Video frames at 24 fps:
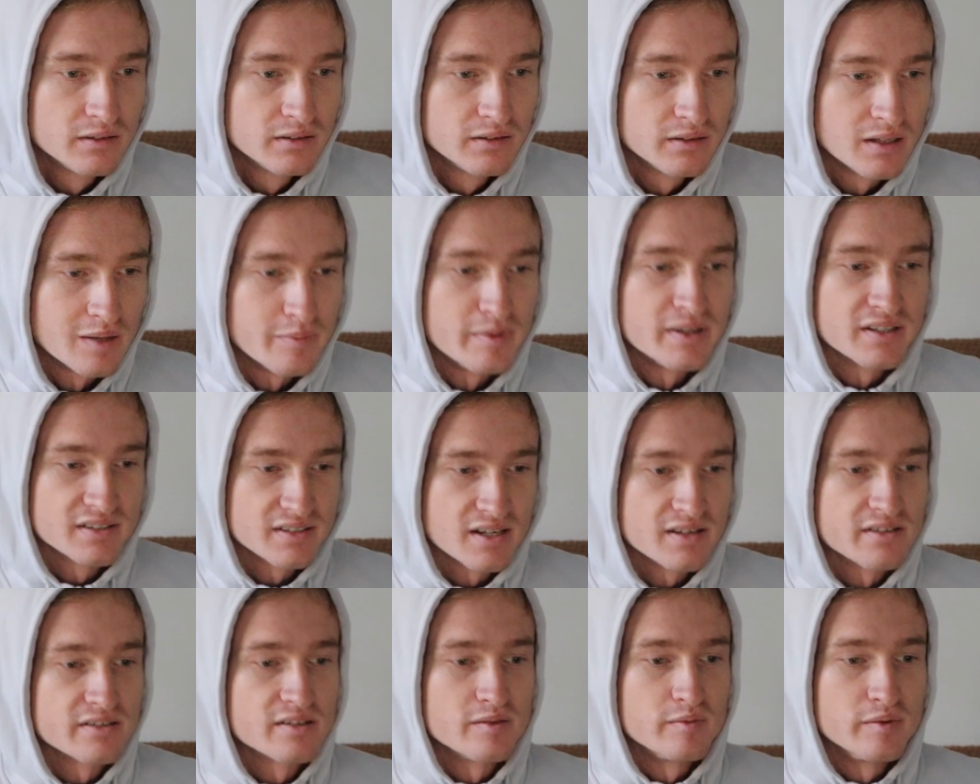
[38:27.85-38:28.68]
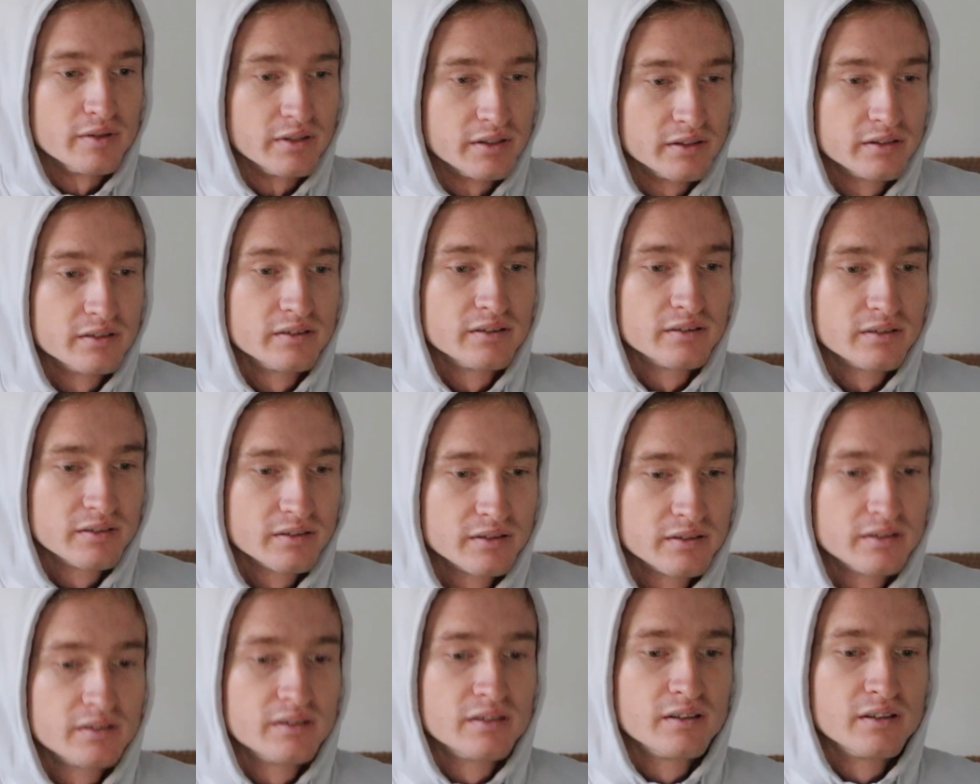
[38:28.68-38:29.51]
That makes sense to me.
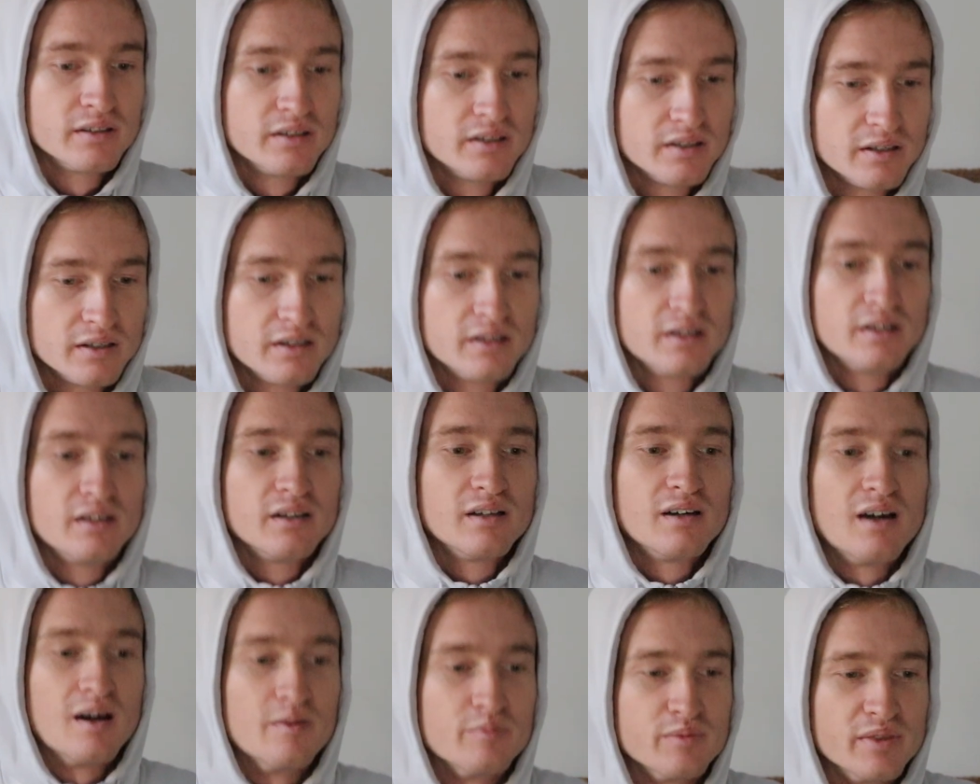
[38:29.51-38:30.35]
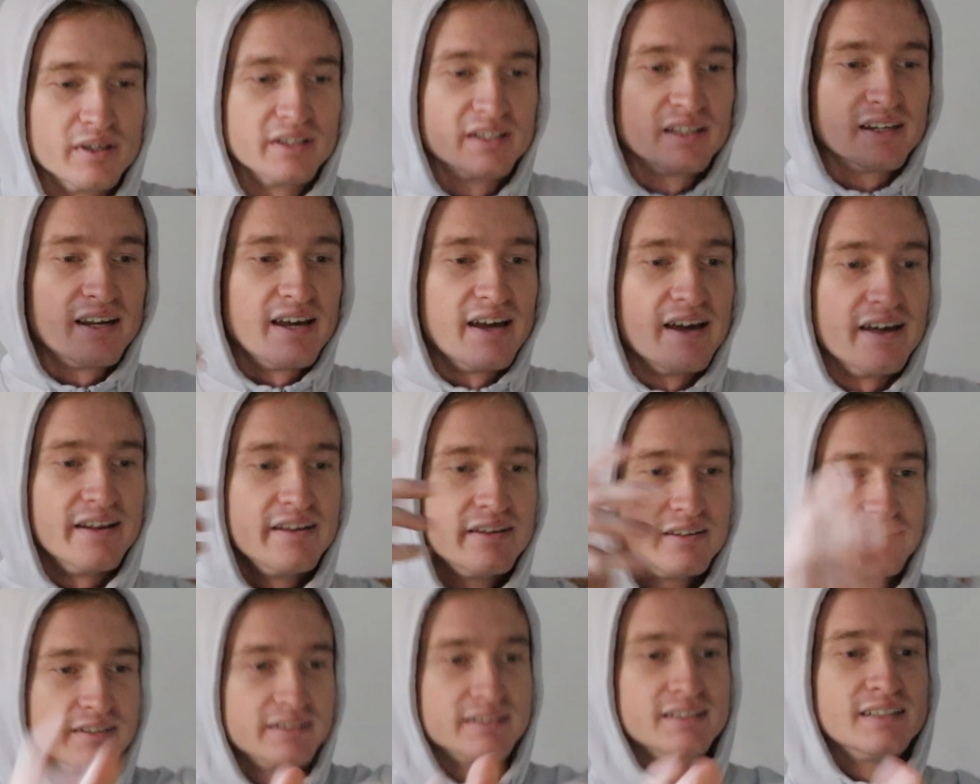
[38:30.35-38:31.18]
I'm thinking ahead.
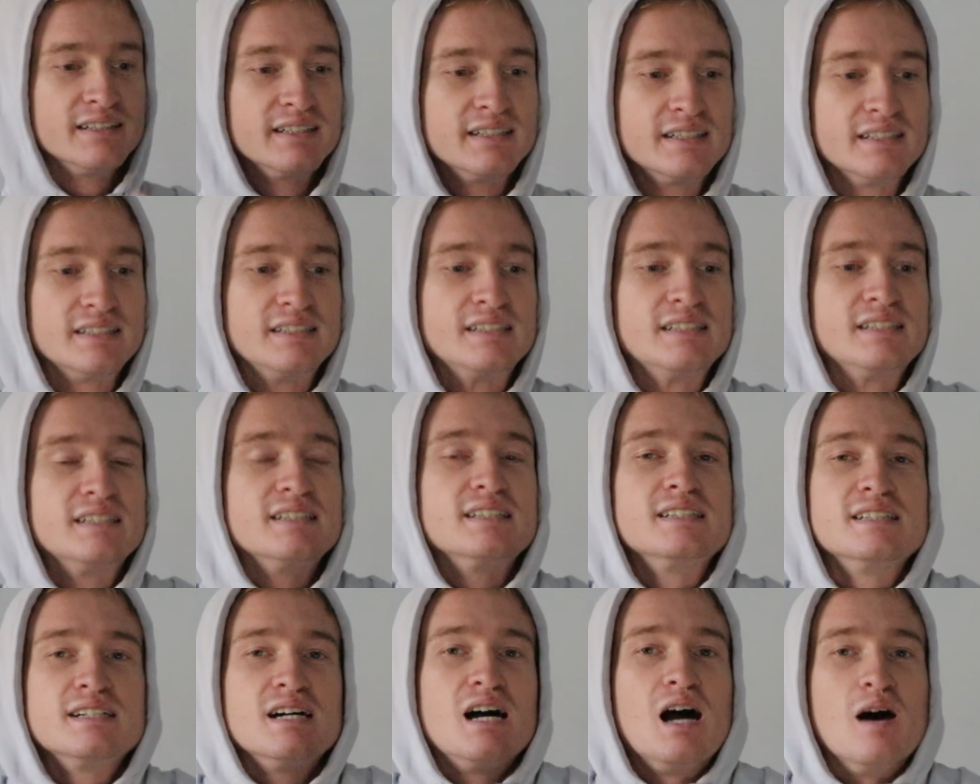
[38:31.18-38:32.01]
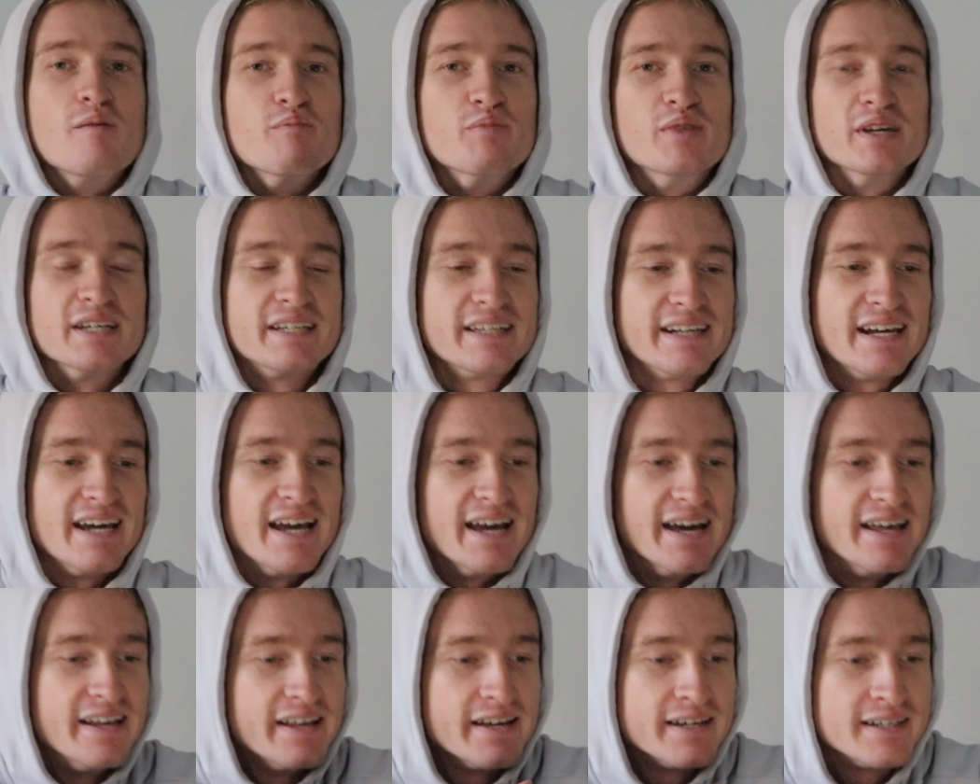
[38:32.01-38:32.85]
I'm thinking
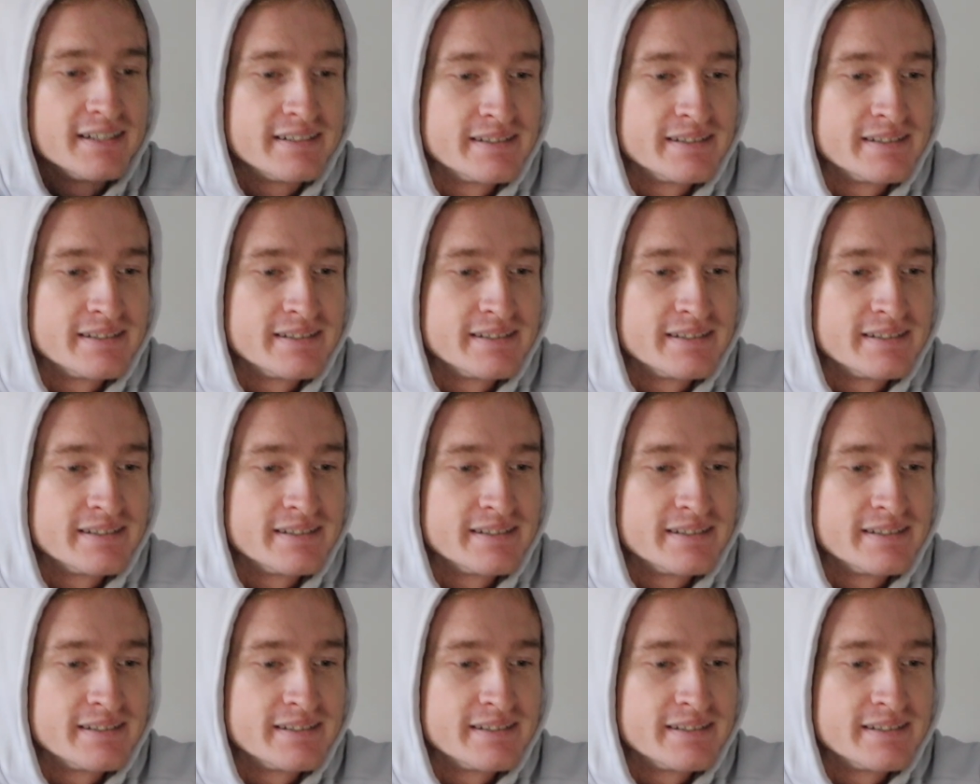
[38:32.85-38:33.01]
ahead.